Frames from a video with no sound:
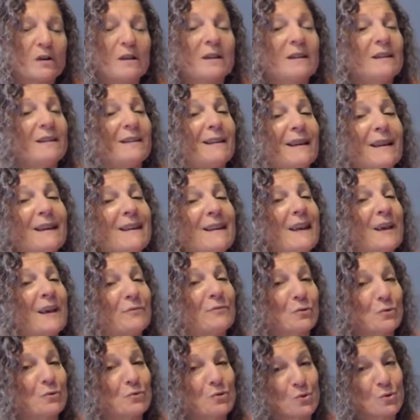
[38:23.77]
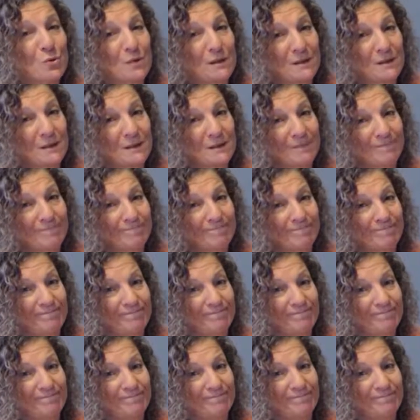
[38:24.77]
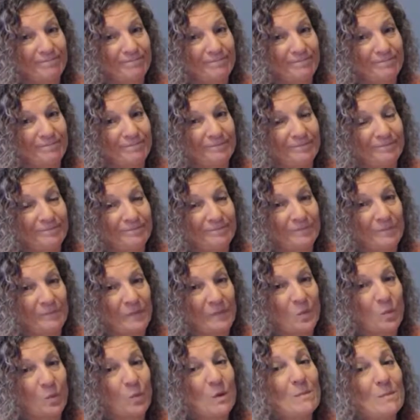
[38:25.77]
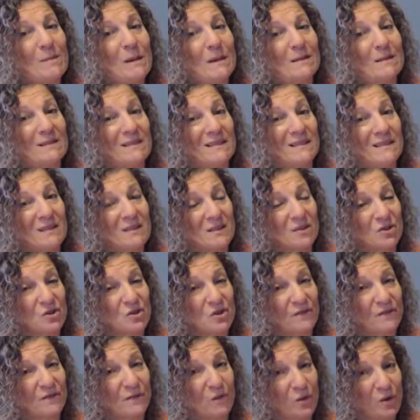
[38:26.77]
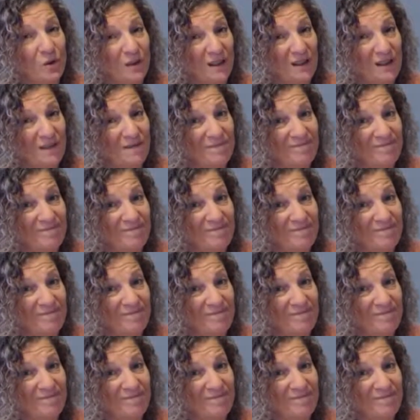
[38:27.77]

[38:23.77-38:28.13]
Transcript: Now you have no choice. We made the decision for you.